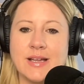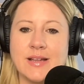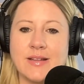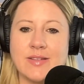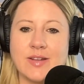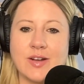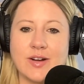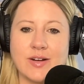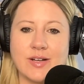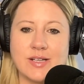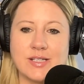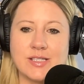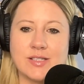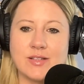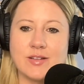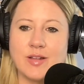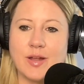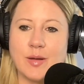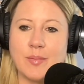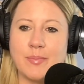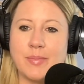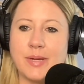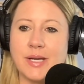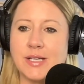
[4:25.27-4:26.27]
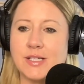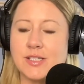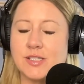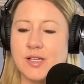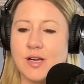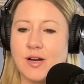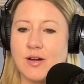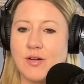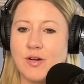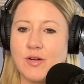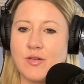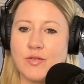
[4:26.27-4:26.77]
There is Club
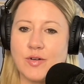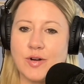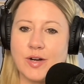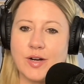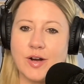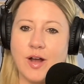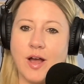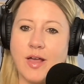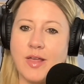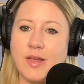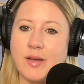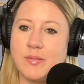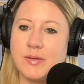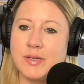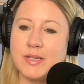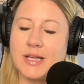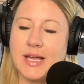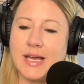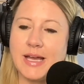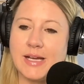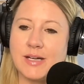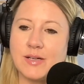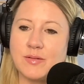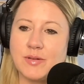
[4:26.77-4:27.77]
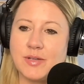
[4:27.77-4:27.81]
Pixar over in Hollywoodland